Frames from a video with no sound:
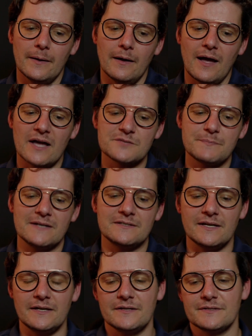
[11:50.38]
aspect
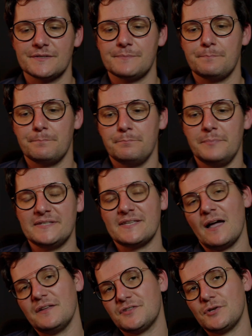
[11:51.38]
is,
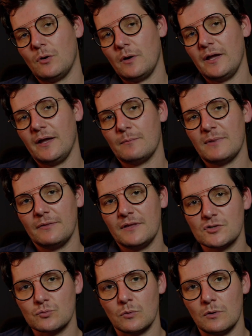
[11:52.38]
besides knowing about
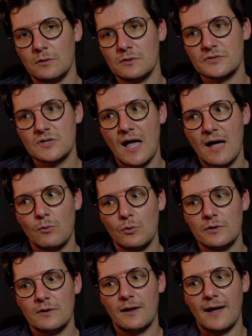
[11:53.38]
these roles, I
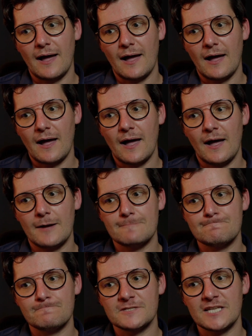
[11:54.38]
would
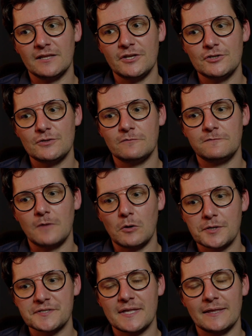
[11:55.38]
tell you to
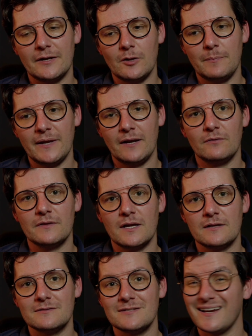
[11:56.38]
focus a little bit on
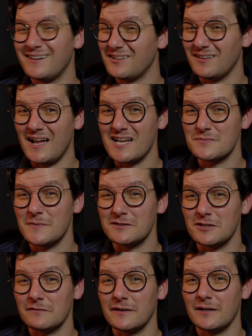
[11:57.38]
the technical aspect
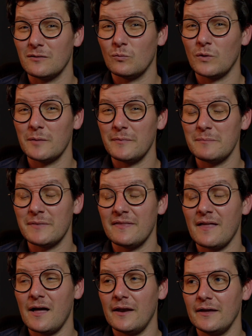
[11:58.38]
of it. What I mean by
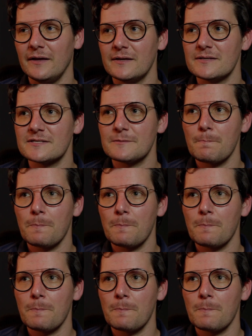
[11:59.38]
that is,